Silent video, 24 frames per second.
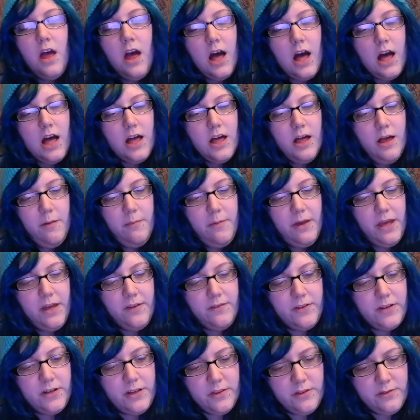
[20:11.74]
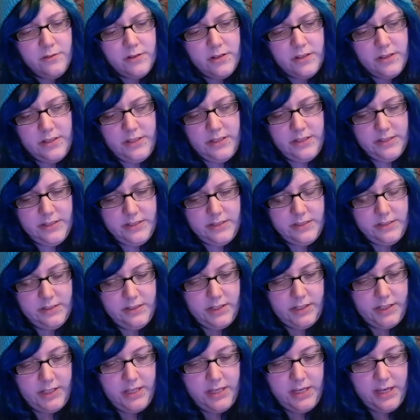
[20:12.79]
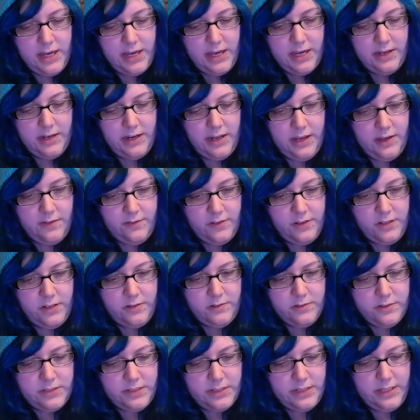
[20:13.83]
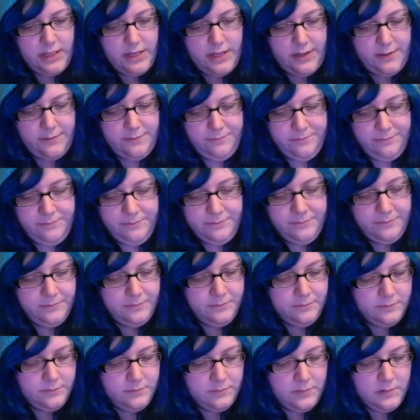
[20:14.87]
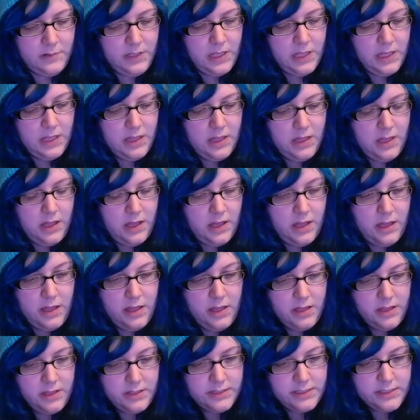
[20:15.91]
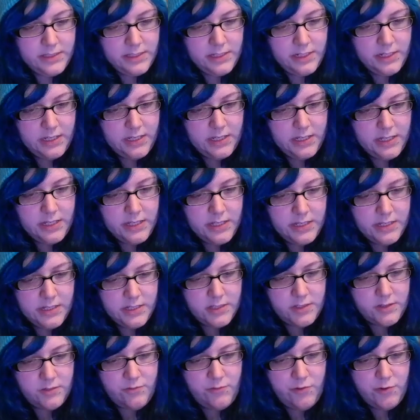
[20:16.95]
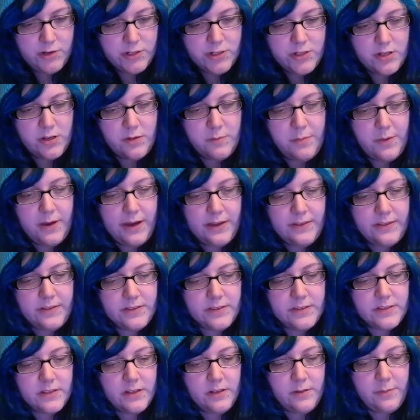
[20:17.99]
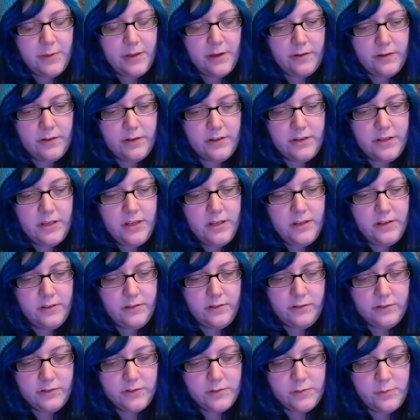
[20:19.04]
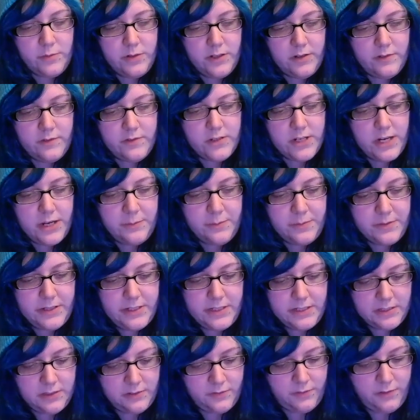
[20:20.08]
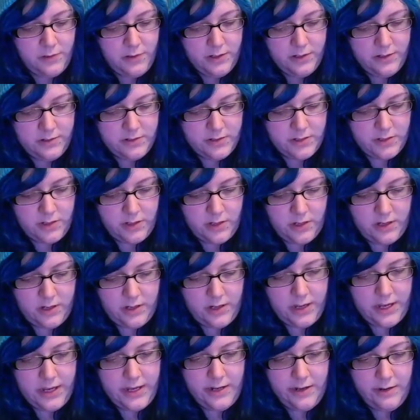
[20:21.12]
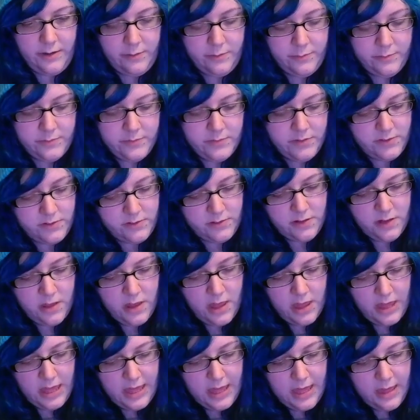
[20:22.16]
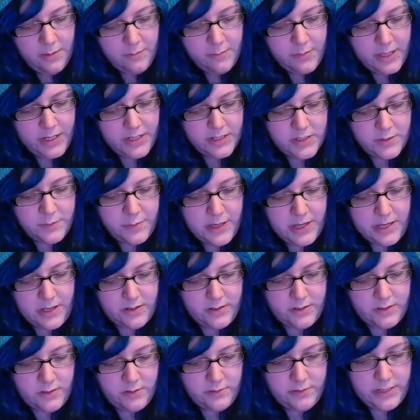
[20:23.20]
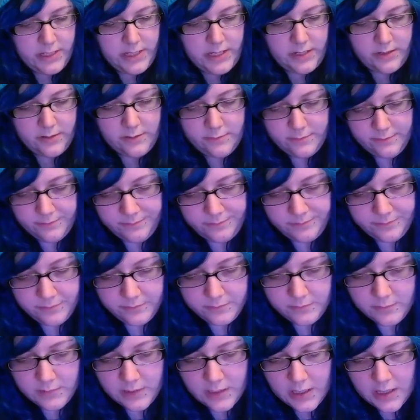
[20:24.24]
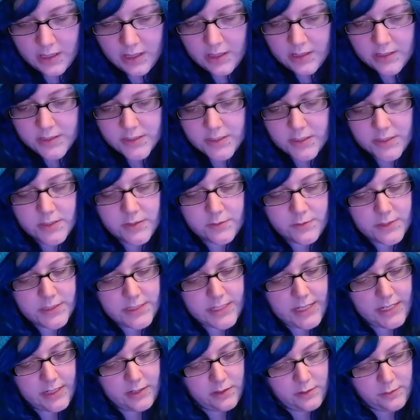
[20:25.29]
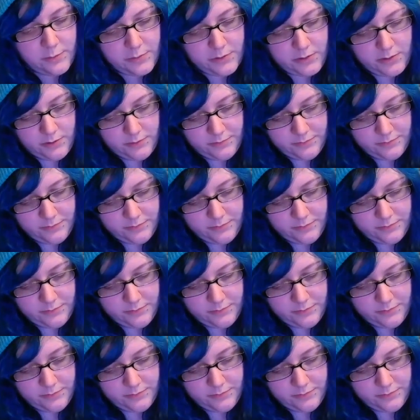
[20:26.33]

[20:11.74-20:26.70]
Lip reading: I have another one of these that's a Lucky Cat, and I haven't used it yet. Says, Fortunate Bath and Salt Powder. Inu is one of Japanese fortunate items. Made in Japan. Don't eat. It's also recyclable.